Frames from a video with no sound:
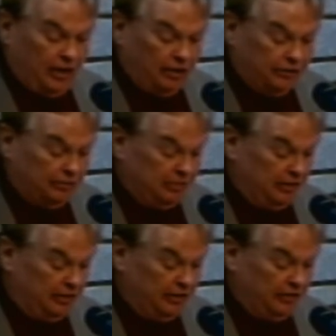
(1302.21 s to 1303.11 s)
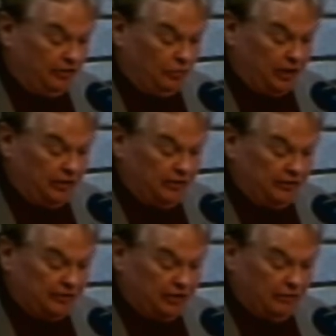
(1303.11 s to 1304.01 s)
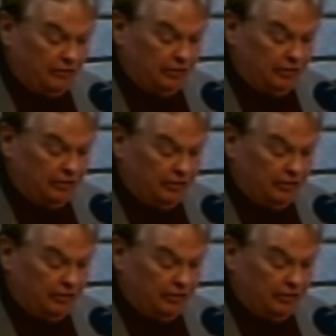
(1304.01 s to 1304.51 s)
ultimately is the way to discover